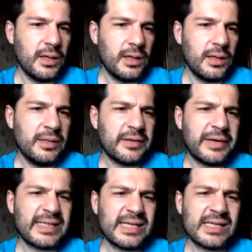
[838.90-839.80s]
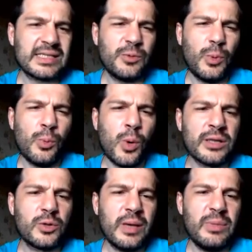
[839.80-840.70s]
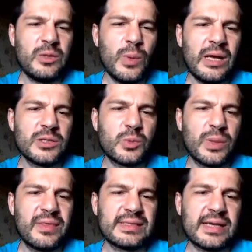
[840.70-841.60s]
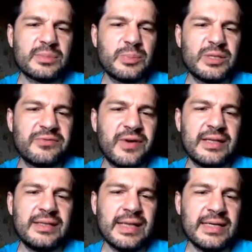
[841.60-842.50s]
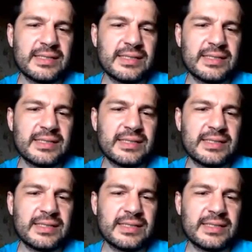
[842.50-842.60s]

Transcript: In RxJS, if we want to emit values with some specified delays,